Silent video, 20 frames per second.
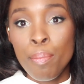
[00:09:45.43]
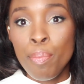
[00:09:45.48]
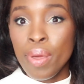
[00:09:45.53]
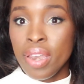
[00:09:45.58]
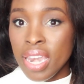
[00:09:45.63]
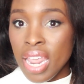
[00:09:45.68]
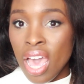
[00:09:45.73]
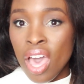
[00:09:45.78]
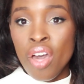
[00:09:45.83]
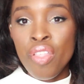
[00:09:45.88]

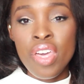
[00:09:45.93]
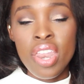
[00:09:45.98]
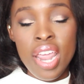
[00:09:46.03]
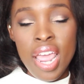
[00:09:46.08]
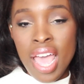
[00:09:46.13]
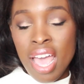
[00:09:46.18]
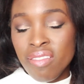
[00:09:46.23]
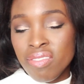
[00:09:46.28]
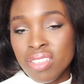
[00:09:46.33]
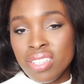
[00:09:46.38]
But now that
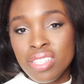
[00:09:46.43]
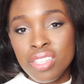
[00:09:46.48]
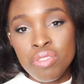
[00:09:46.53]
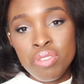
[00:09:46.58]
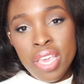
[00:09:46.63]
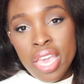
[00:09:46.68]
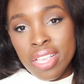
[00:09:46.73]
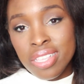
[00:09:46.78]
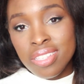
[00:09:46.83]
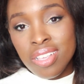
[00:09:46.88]
I have this
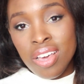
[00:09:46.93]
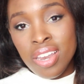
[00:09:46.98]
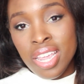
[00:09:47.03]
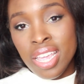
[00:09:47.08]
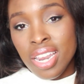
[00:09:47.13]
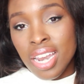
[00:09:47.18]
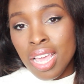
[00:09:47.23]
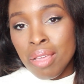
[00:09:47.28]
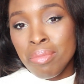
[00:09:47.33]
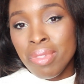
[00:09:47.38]
new case on
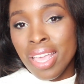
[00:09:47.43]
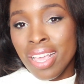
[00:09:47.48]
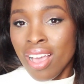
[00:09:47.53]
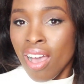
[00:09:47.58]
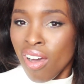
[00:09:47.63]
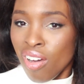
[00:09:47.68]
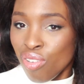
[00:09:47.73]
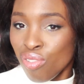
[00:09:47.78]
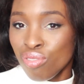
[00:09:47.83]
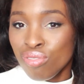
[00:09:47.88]
it, I'm
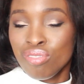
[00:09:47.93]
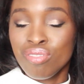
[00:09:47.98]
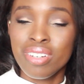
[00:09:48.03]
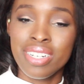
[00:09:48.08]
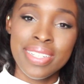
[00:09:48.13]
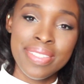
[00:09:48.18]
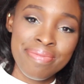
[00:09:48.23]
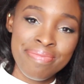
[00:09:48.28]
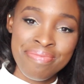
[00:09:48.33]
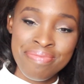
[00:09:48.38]
like, oh,